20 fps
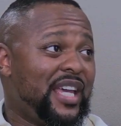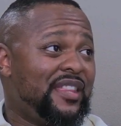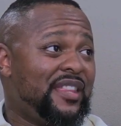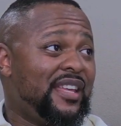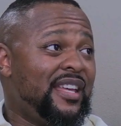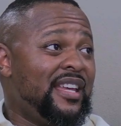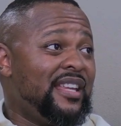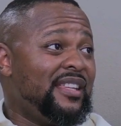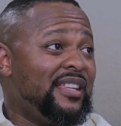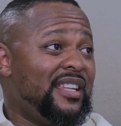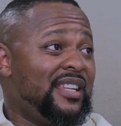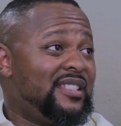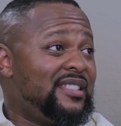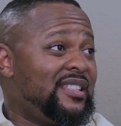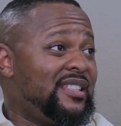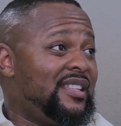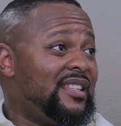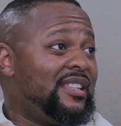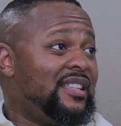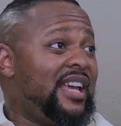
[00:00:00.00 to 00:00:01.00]
They should
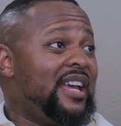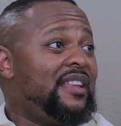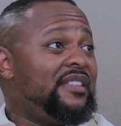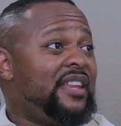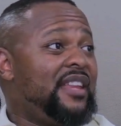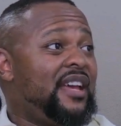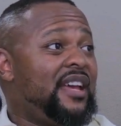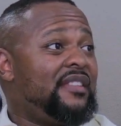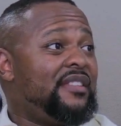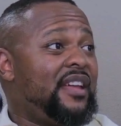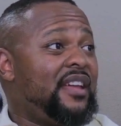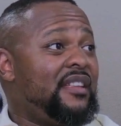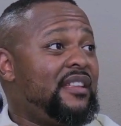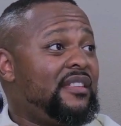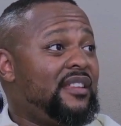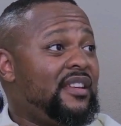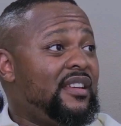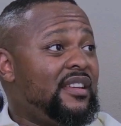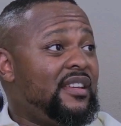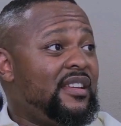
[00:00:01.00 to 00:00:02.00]
be having an
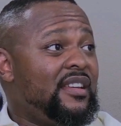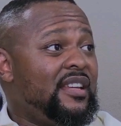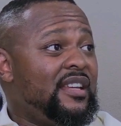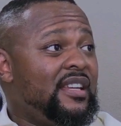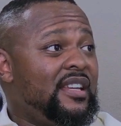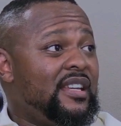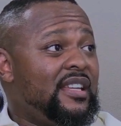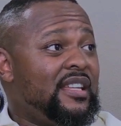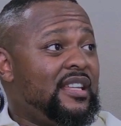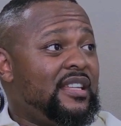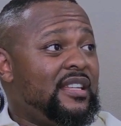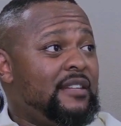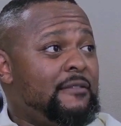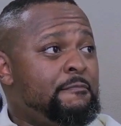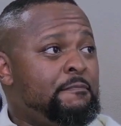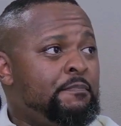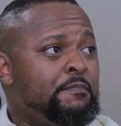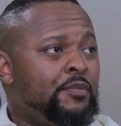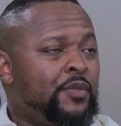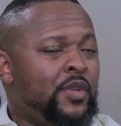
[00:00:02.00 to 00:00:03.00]
EAP of some
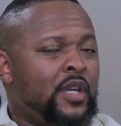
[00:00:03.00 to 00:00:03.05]
sort.